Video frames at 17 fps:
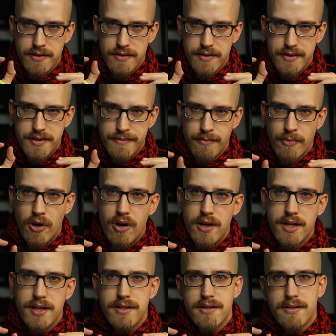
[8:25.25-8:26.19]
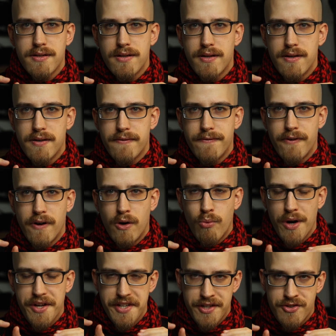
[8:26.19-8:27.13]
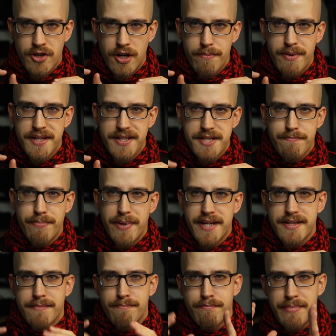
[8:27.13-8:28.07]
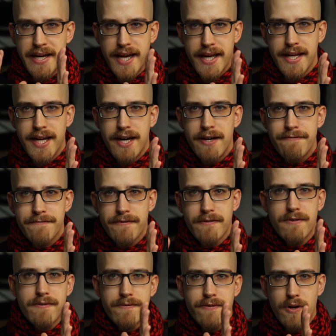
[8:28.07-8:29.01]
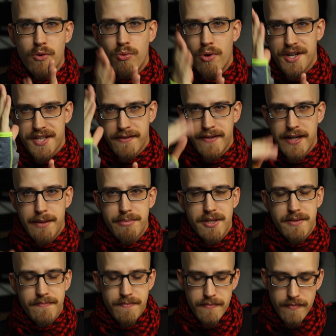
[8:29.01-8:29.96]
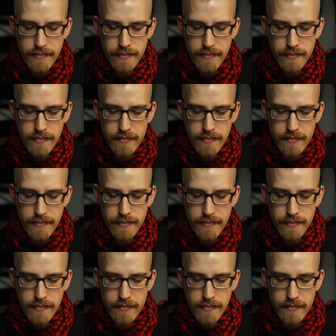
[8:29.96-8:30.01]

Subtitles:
small for water droplets, but big enough for water vapor.